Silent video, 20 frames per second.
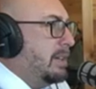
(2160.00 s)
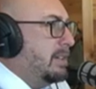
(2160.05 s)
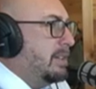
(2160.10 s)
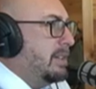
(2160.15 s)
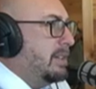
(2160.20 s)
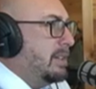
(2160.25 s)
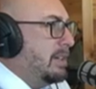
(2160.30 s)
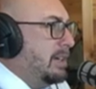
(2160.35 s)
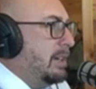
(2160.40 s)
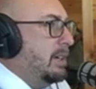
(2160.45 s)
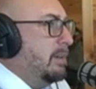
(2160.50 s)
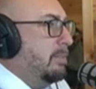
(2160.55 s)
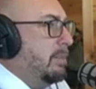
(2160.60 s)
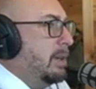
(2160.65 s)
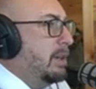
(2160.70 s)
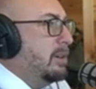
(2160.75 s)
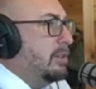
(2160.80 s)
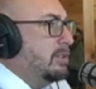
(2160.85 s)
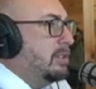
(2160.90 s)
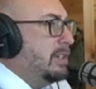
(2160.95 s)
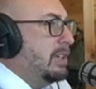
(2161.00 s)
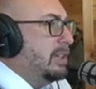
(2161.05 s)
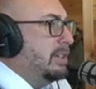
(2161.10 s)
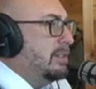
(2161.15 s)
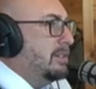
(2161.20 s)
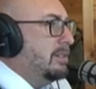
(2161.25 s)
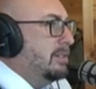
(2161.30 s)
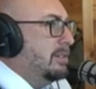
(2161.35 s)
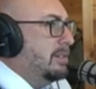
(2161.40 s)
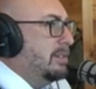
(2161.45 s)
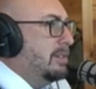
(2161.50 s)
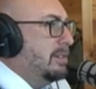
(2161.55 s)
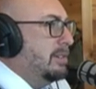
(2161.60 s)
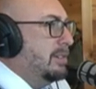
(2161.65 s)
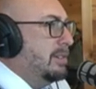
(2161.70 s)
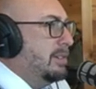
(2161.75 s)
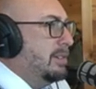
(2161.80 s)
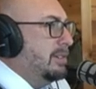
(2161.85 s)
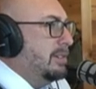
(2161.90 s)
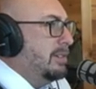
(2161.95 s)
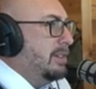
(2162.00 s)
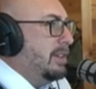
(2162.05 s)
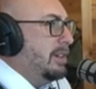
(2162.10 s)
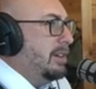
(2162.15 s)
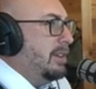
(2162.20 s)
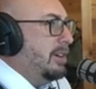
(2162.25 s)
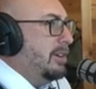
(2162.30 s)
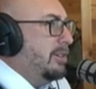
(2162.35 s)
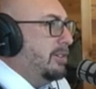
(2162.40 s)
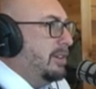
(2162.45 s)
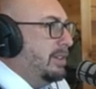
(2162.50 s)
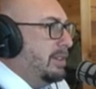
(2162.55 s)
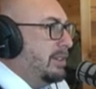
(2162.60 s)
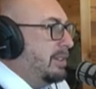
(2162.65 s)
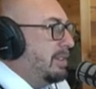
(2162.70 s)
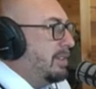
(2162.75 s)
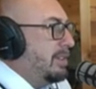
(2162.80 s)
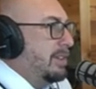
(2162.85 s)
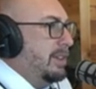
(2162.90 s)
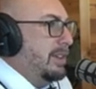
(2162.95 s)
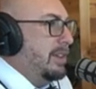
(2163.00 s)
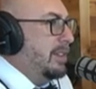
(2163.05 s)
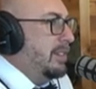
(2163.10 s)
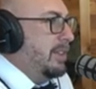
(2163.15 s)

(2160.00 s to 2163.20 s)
and said, I need a bigger shed? You know, it's,